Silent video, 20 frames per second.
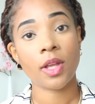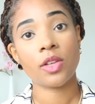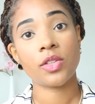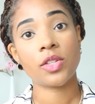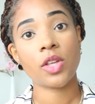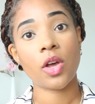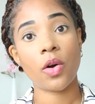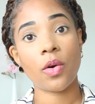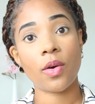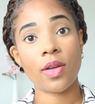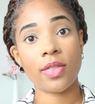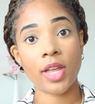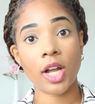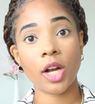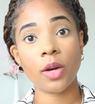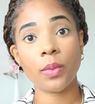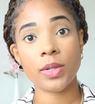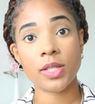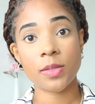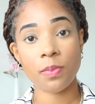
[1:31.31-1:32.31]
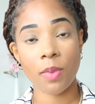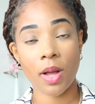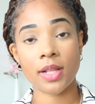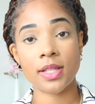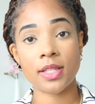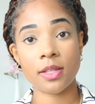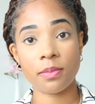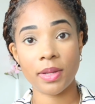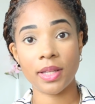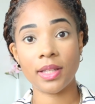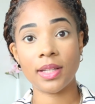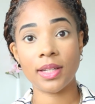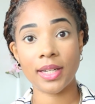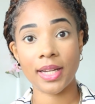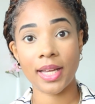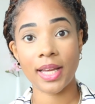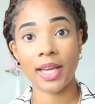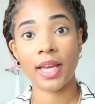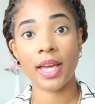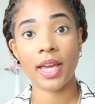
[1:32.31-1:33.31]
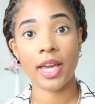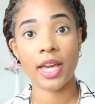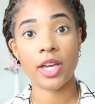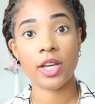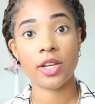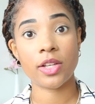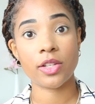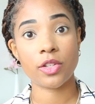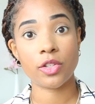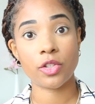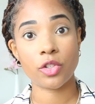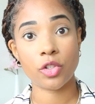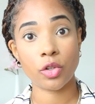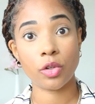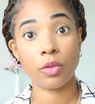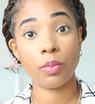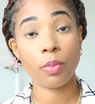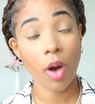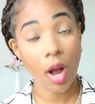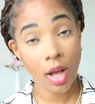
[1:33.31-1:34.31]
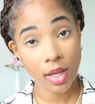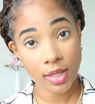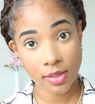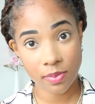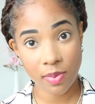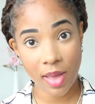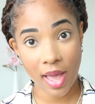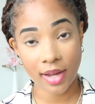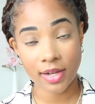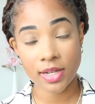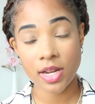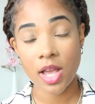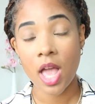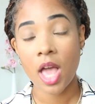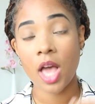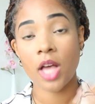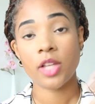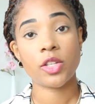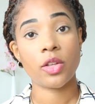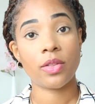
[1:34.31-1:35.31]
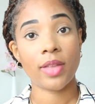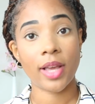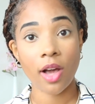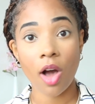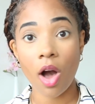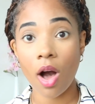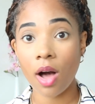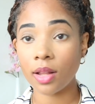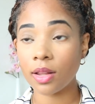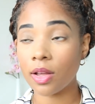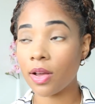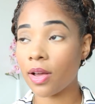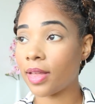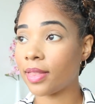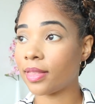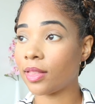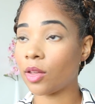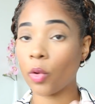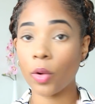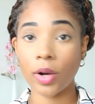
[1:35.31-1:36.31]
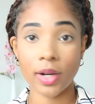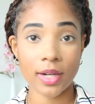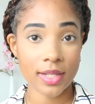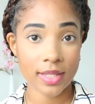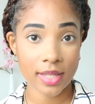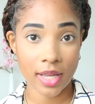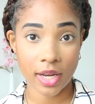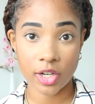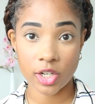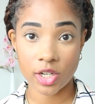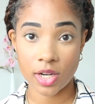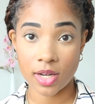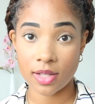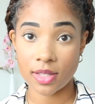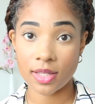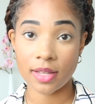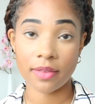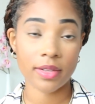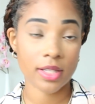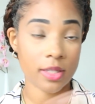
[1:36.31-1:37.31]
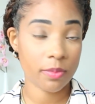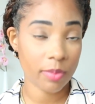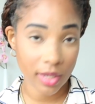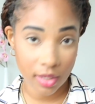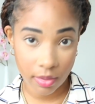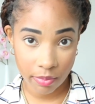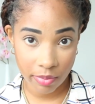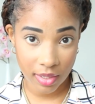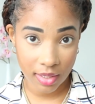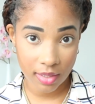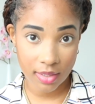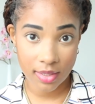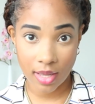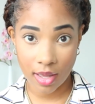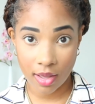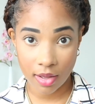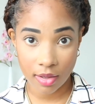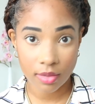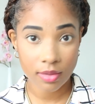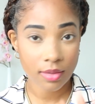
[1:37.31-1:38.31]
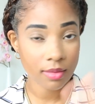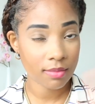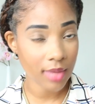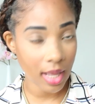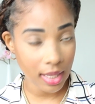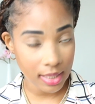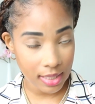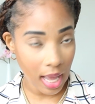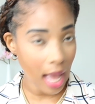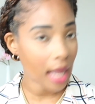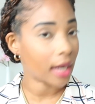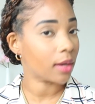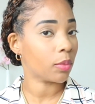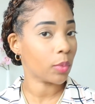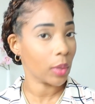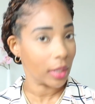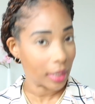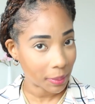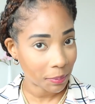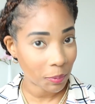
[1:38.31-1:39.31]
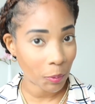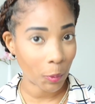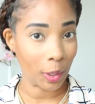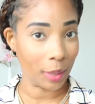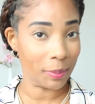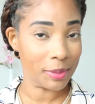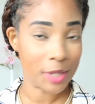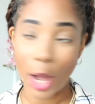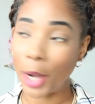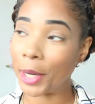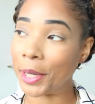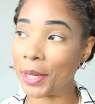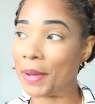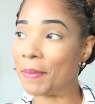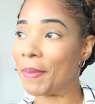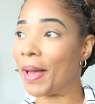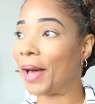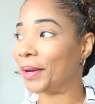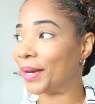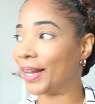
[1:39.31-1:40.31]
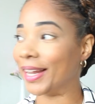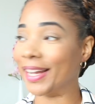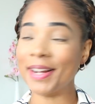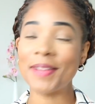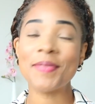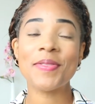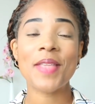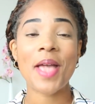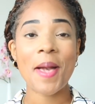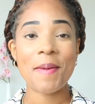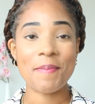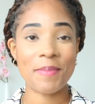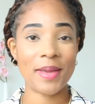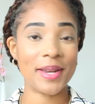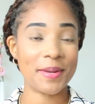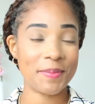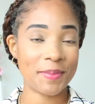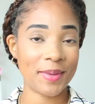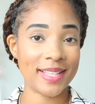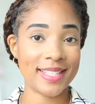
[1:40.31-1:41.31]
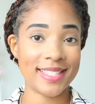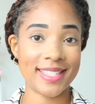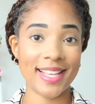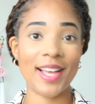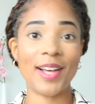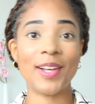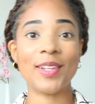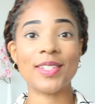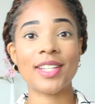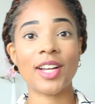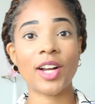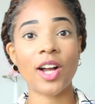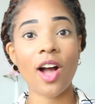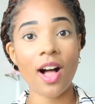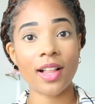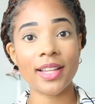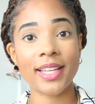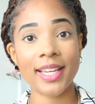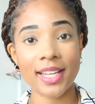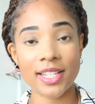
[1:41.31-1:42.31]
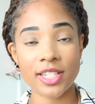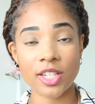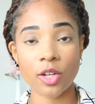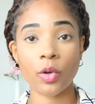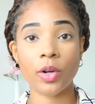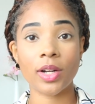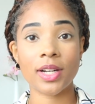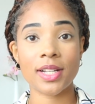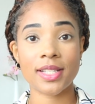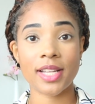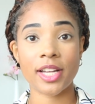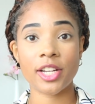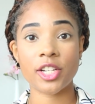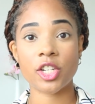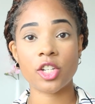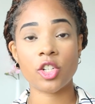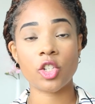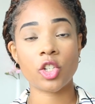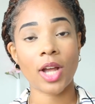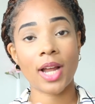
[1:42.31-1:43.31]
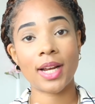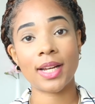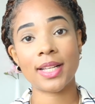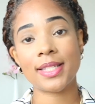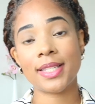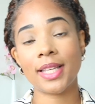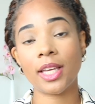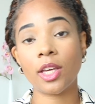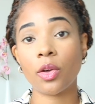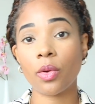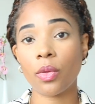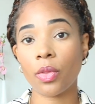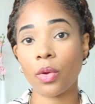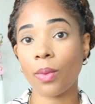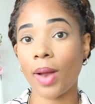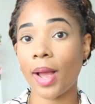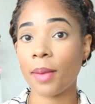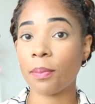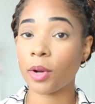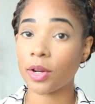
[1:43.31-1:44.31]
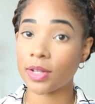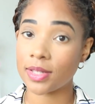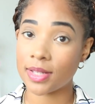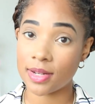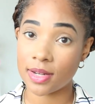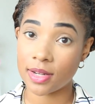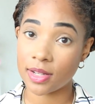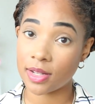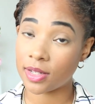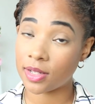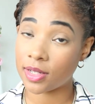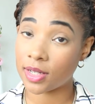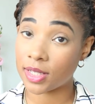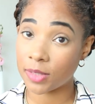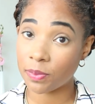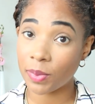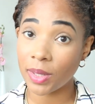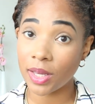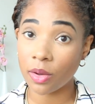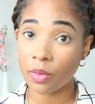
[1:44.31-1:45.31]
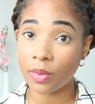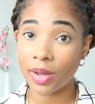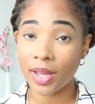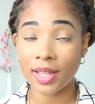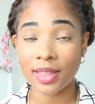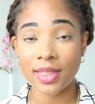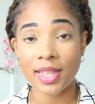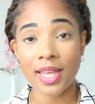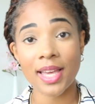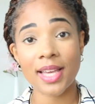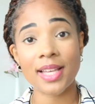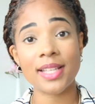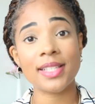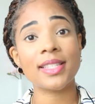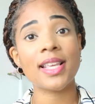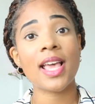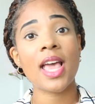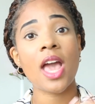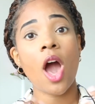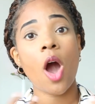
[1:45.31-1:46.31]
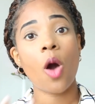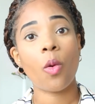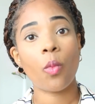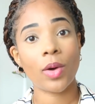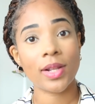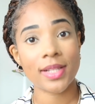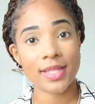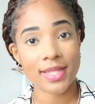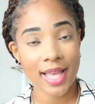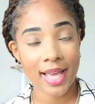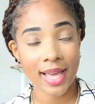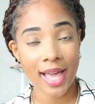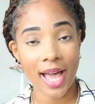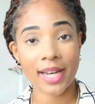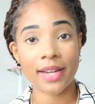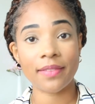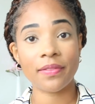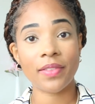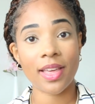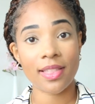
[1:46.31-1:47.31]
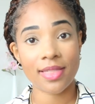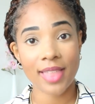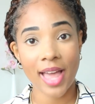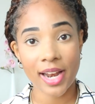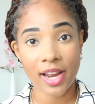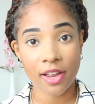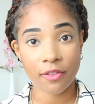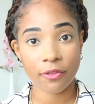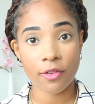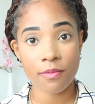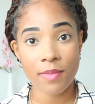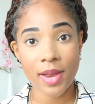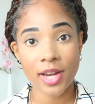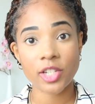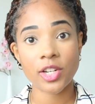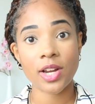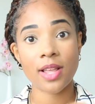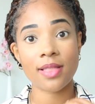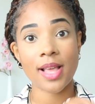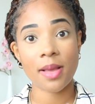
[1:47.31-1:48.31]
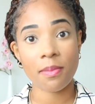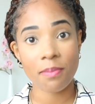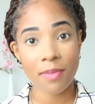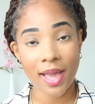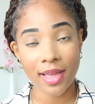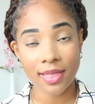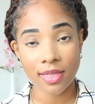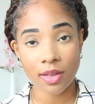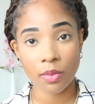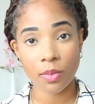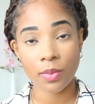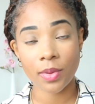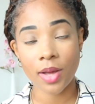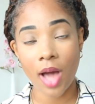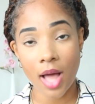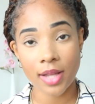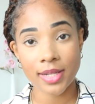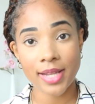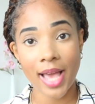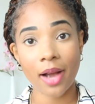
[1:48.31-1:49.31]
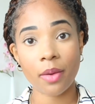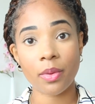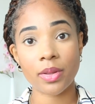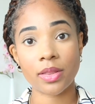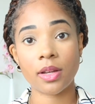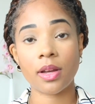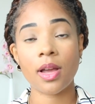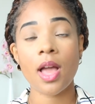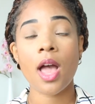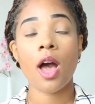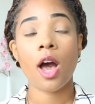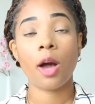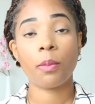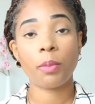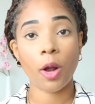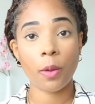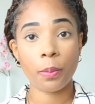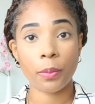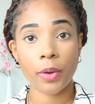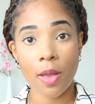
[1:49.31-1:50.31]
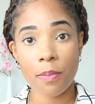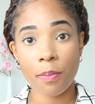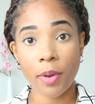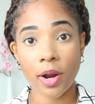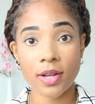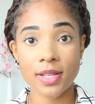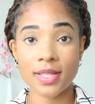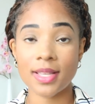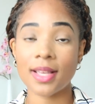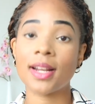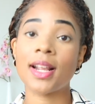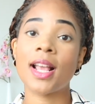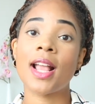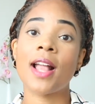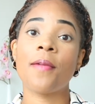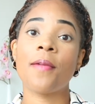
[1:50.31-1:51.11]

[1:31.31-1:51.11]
So their responsibility is to prospect. So they call on organizations, if it's B2B sales, that's kind of what I'm talking about here. B2B sales, they're calling into organizations trying to see who the right person to speak with is. Once they kind of get that information, they make the contact with the appropriate person.